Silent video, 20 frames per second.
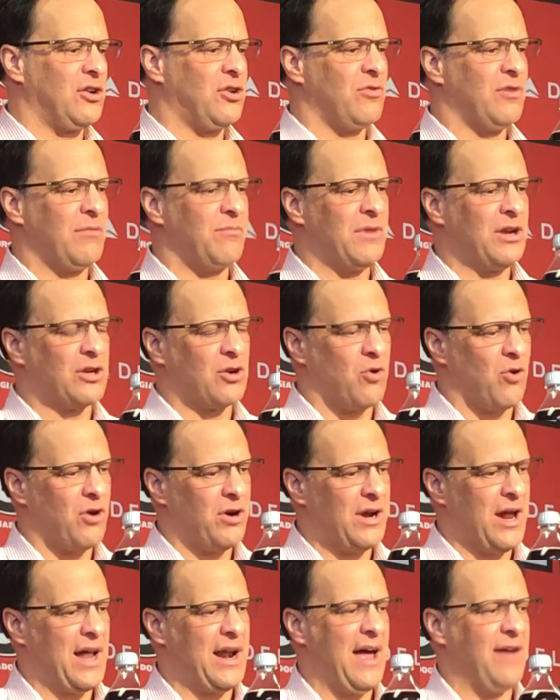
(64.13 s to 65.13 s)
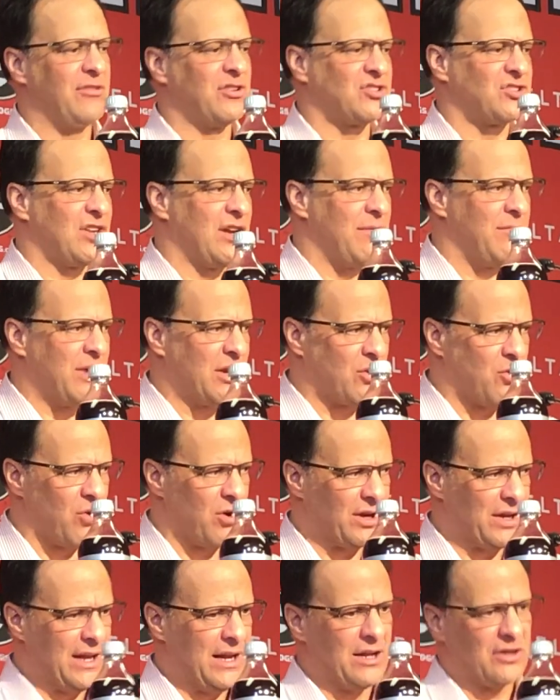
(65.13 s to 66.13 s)
to do it midcourt, not have it sit at
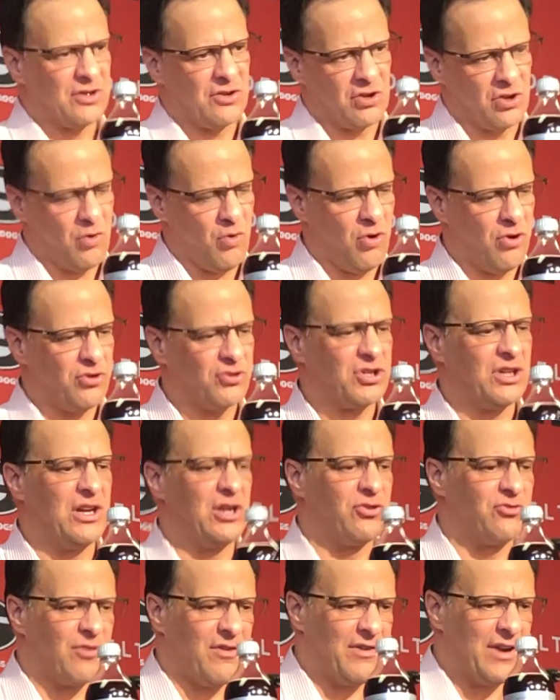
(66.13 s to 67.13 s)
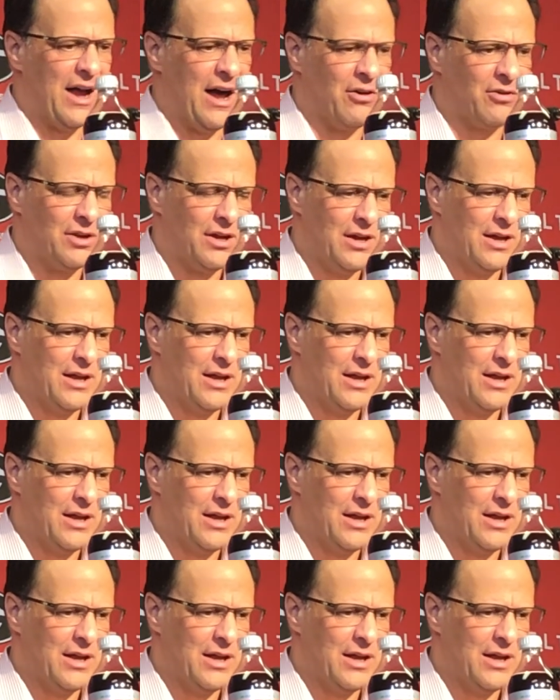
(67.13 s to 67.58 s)
midcourt, get it to the corners, get it driven out,